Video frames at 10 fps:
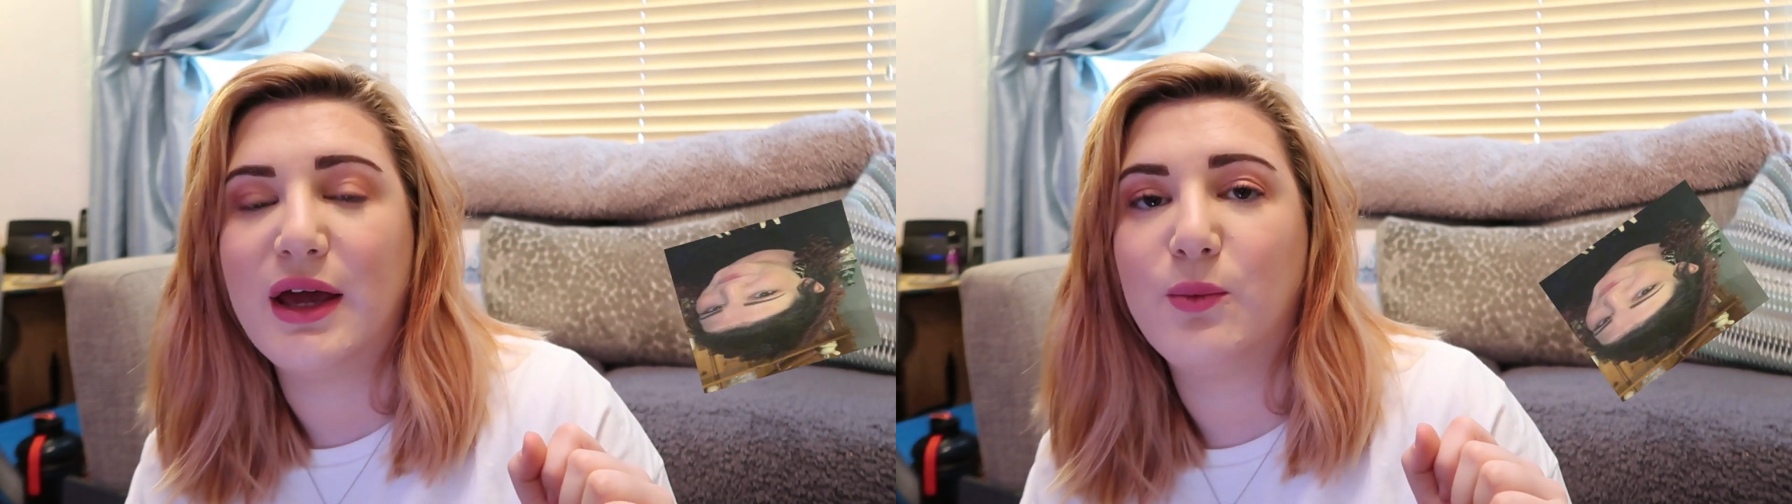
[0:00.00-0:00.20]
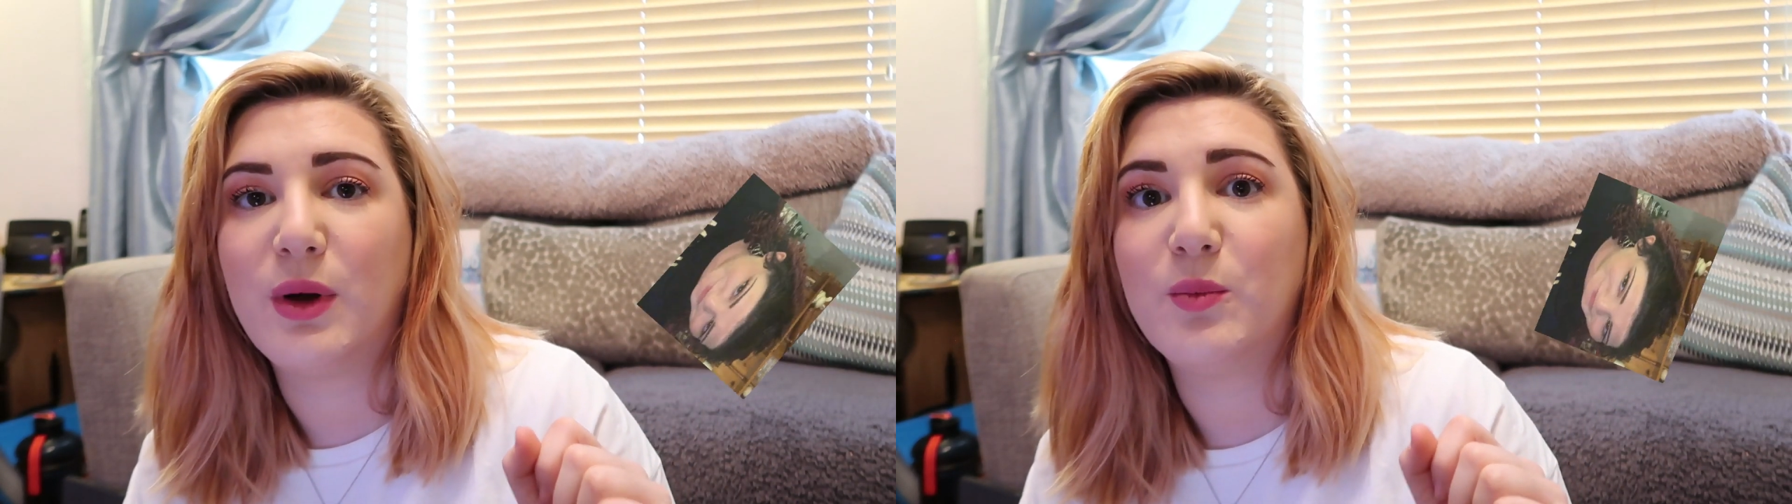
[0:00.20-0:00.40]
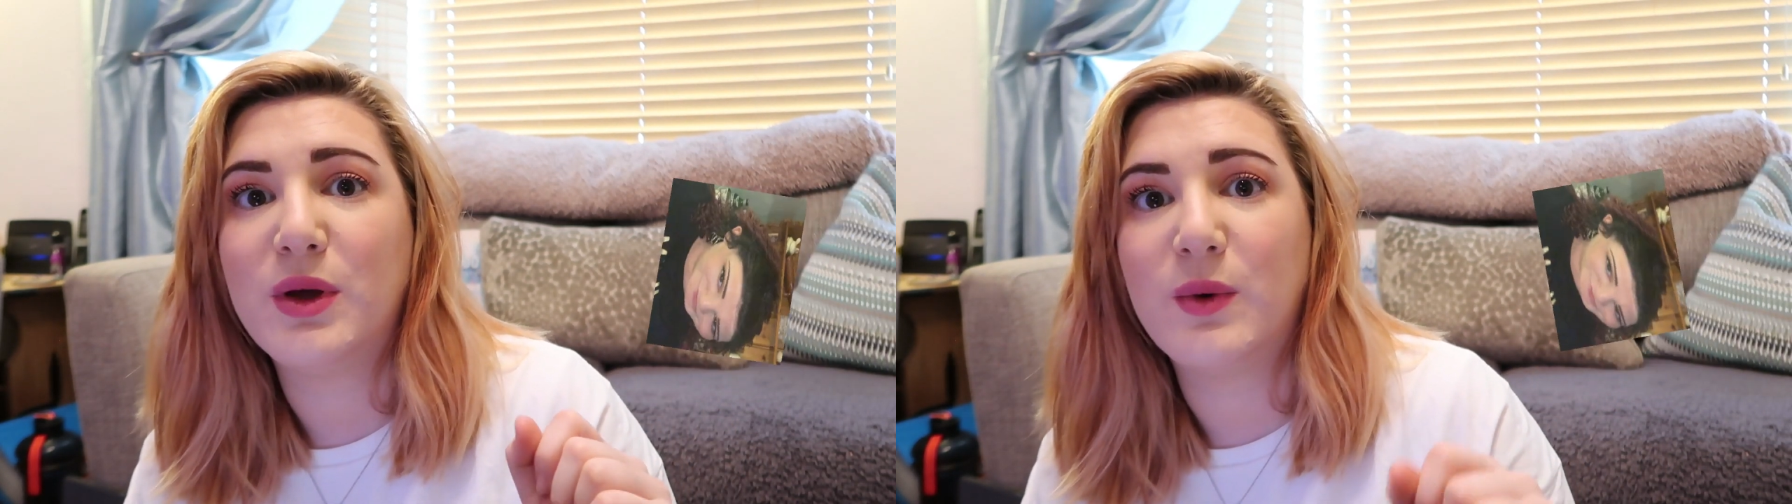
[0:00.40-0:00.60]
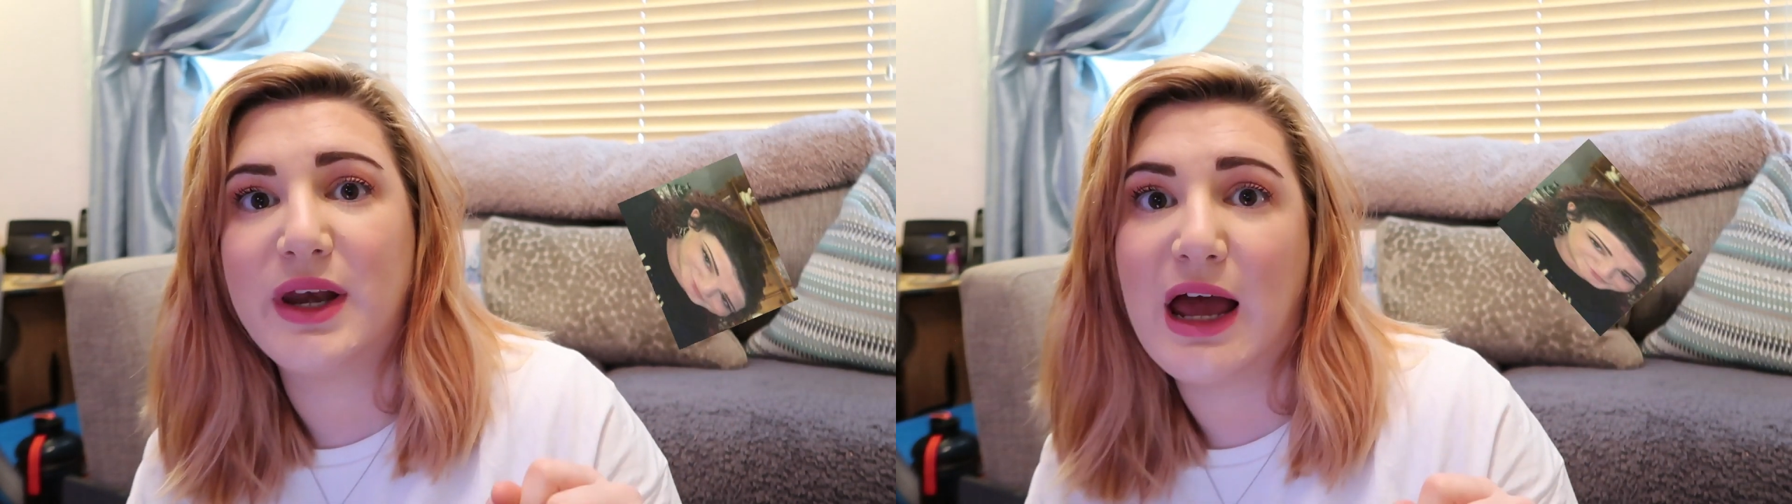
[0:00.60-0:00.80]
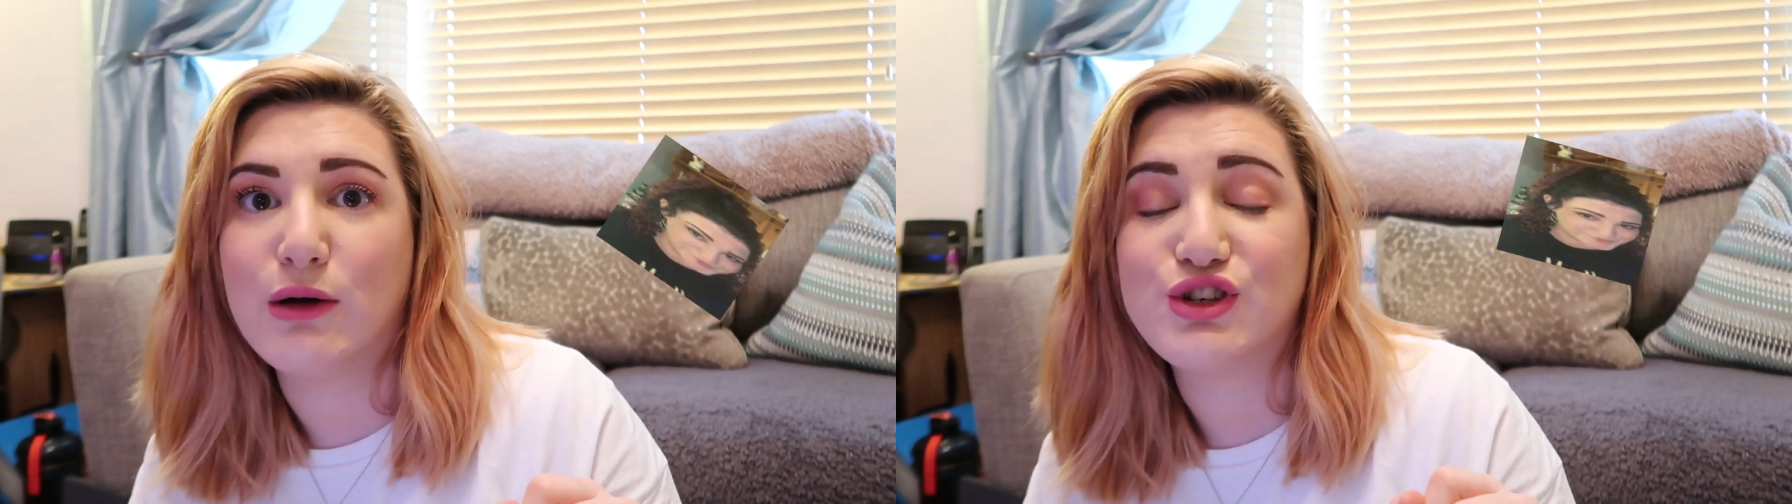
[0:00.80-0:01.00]
when we
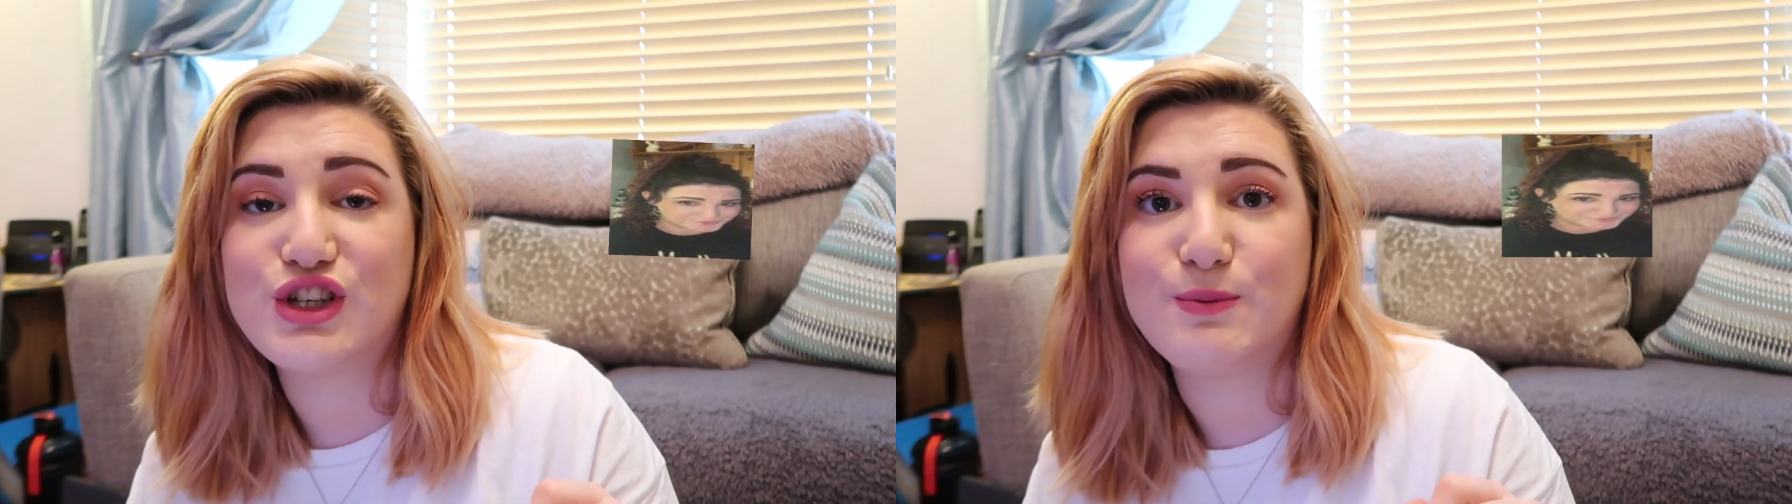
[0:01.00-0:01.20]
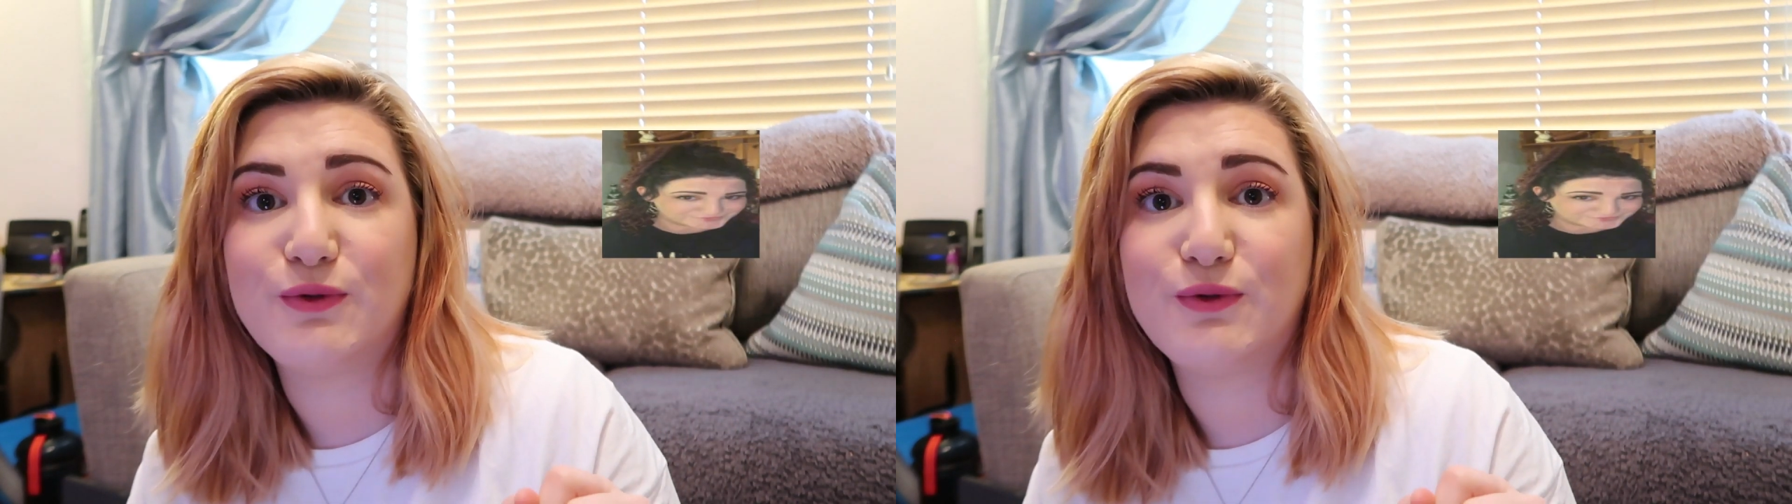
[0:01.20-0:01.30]
went out just